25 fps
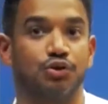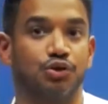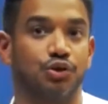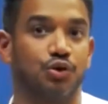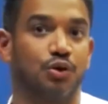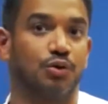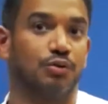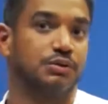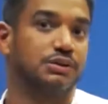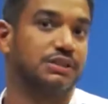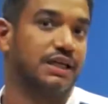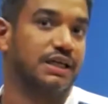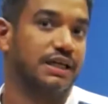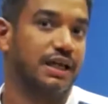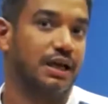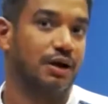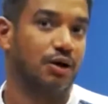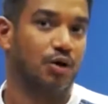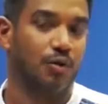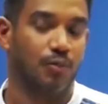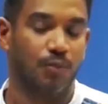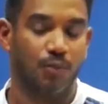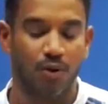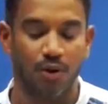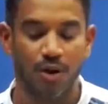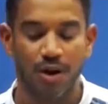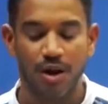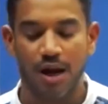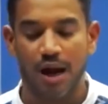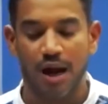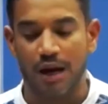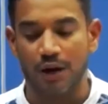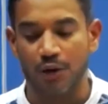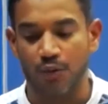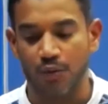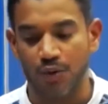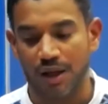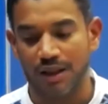owners and the
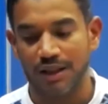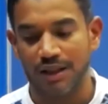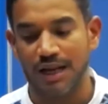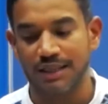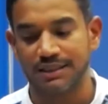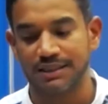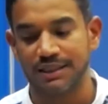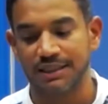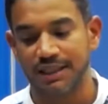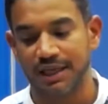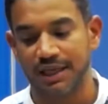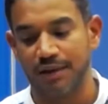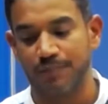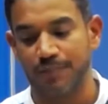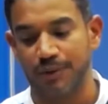big pharmaceutical